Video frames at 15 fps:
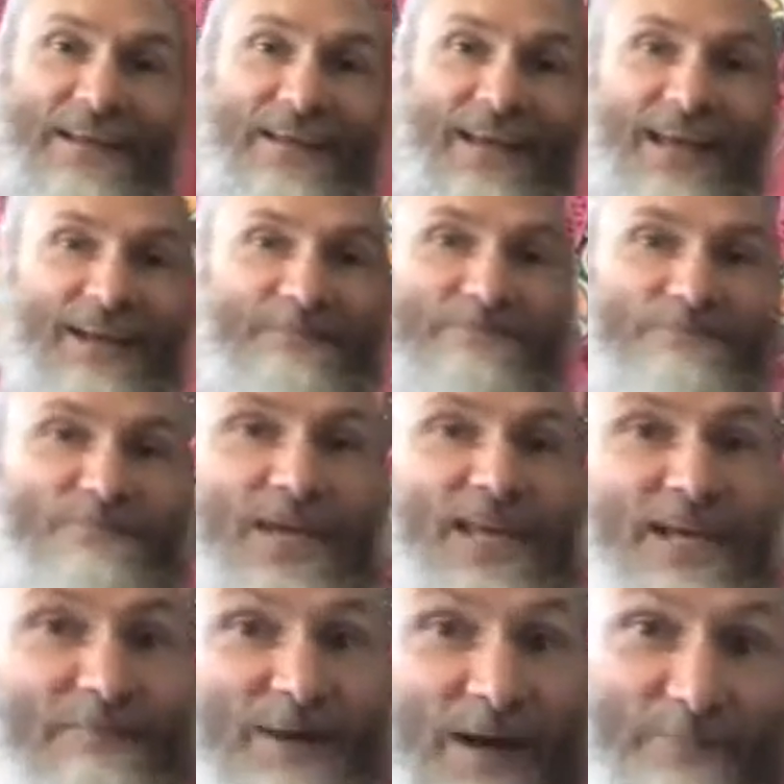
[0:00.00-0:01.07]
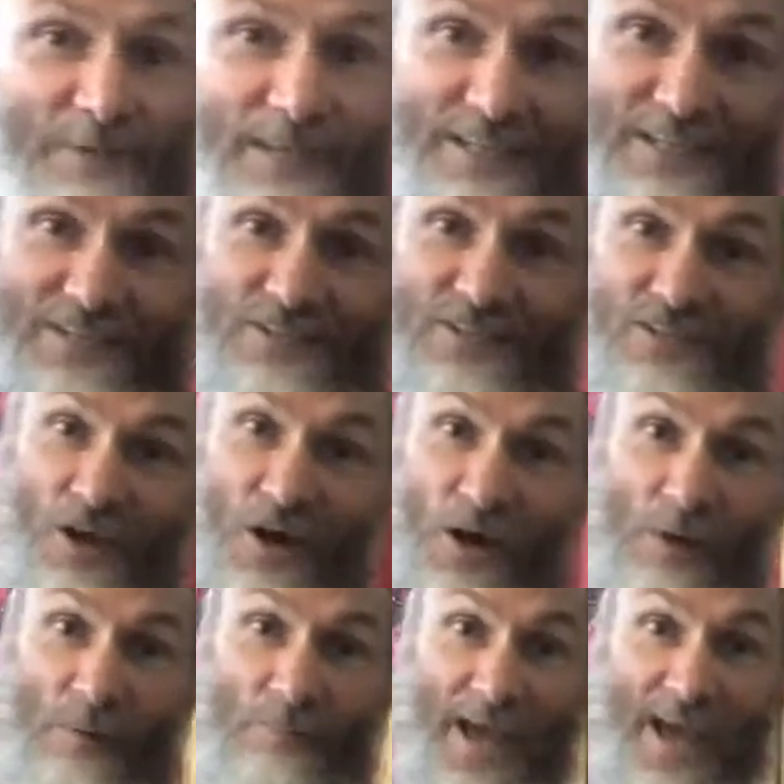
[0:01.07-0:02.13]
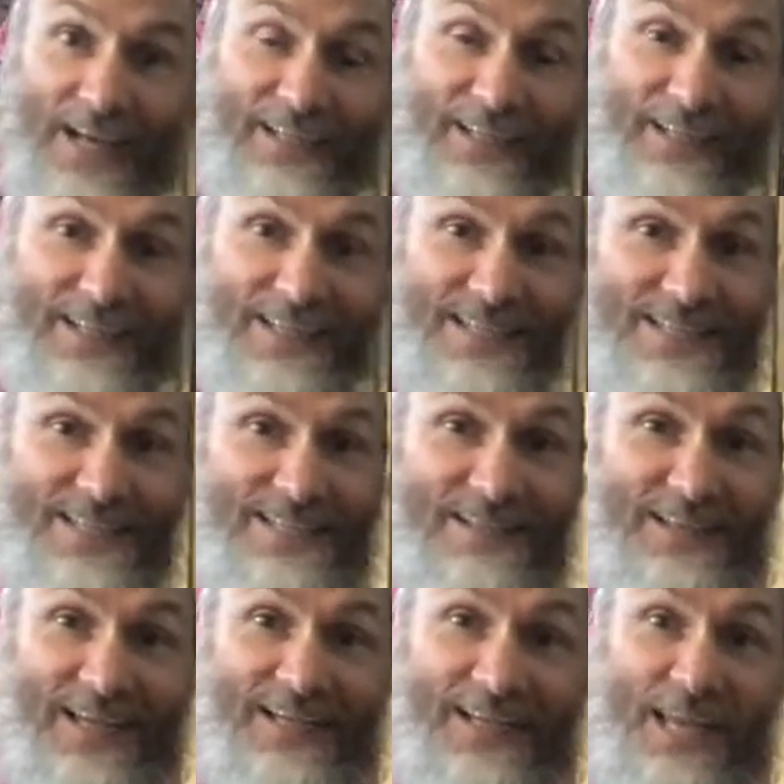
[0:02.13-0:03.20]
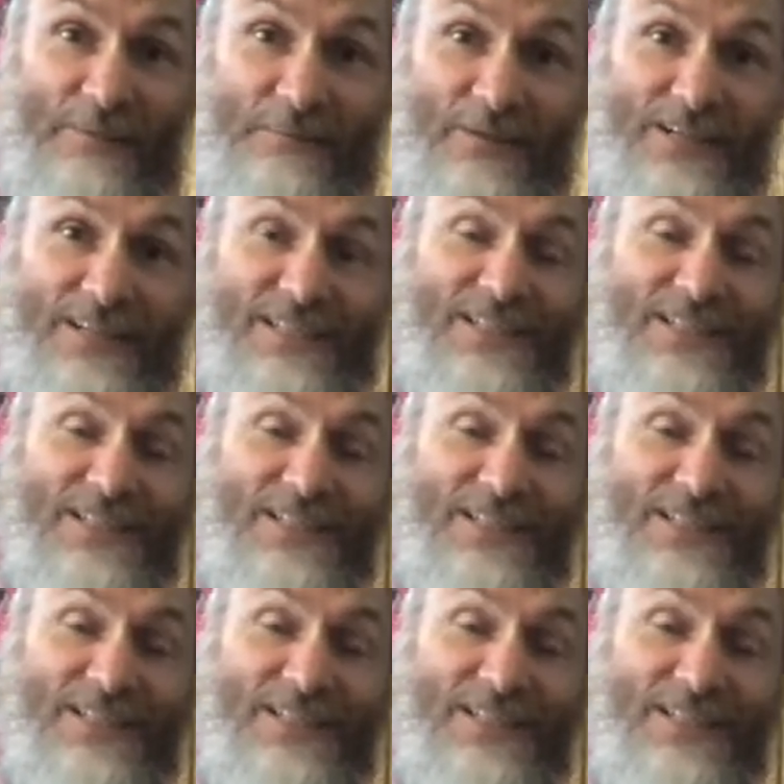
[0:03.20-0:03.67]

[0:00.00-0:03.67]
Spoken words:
and beat him up so badly that this innkeeper